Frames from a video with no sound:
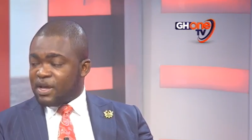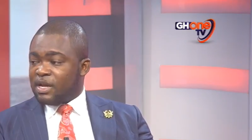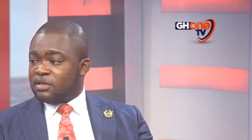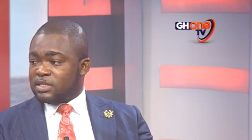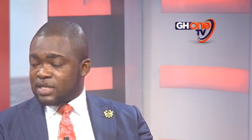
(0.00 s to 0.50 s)

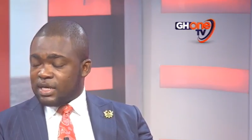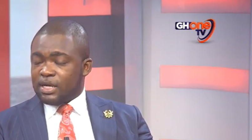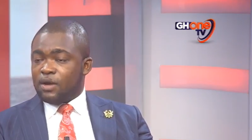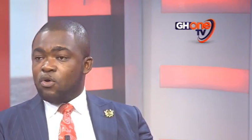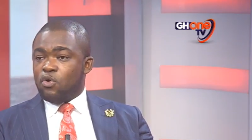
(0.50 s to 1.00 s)
decider.
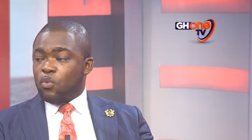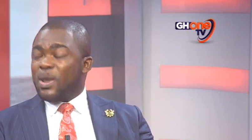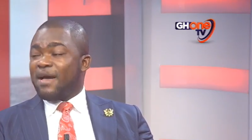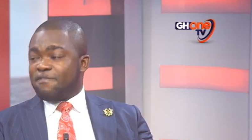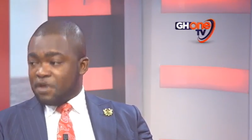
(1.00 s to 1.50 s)

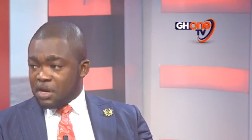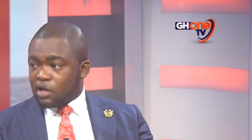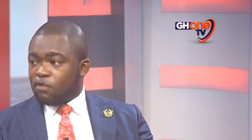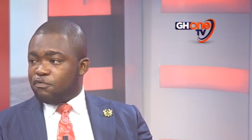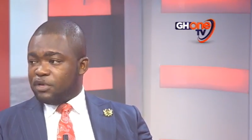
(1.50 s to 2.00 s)
We are very
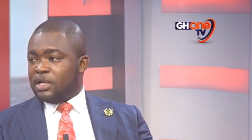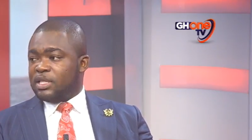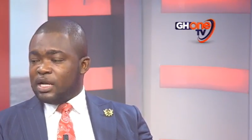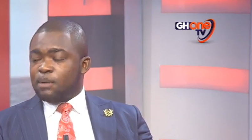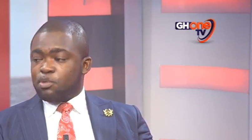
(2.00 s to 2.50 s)
confident
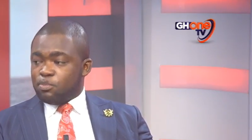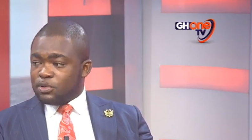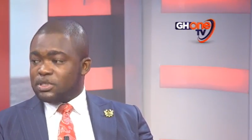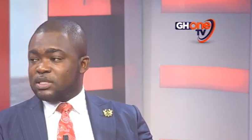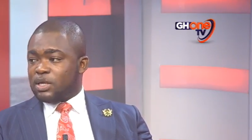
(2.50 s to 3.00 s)
that the
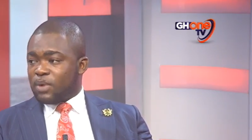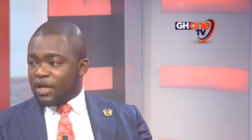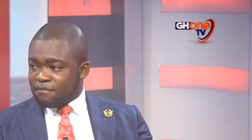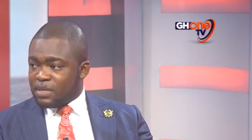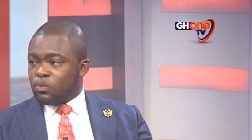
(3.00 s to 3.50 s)
proposal that we
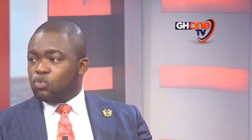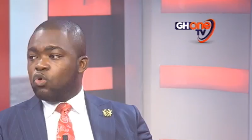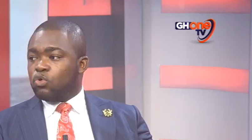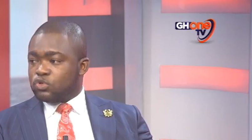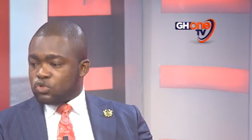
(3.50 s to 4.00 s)
have made will
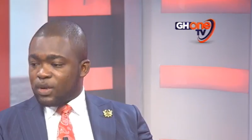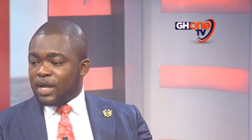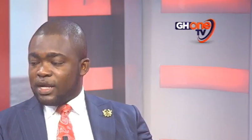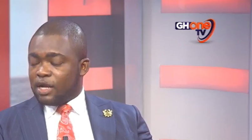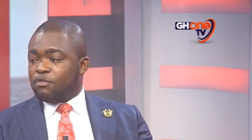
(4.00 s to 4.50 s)
hold sway
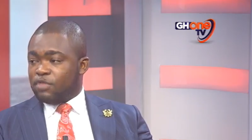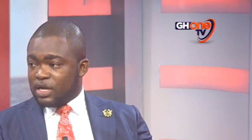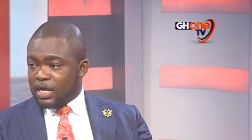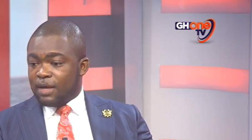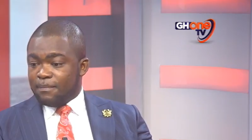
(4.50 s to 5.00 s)
at the end of the
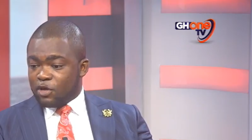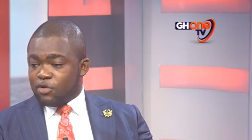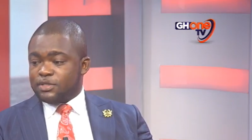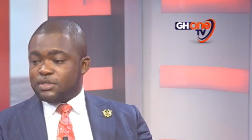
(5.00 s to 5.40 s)
day. Because